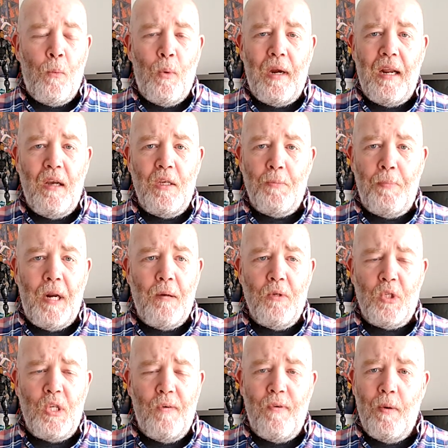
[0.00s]
when he's
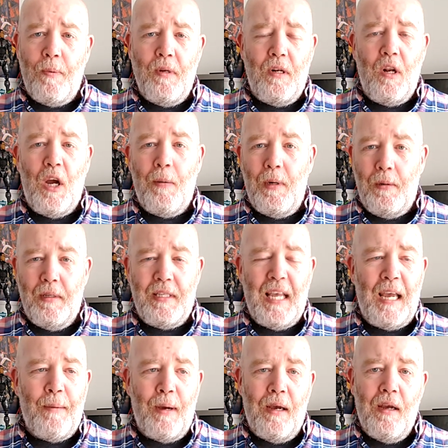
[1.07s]
blowing stuff up and climbing up the
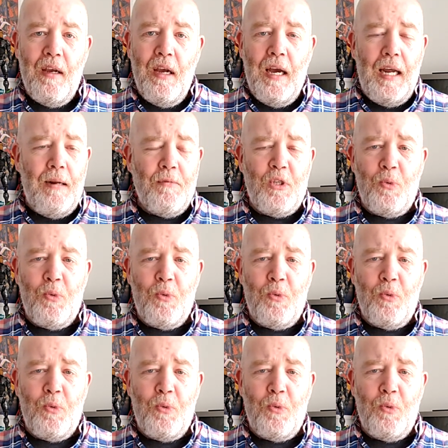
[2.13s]
tower, and I'm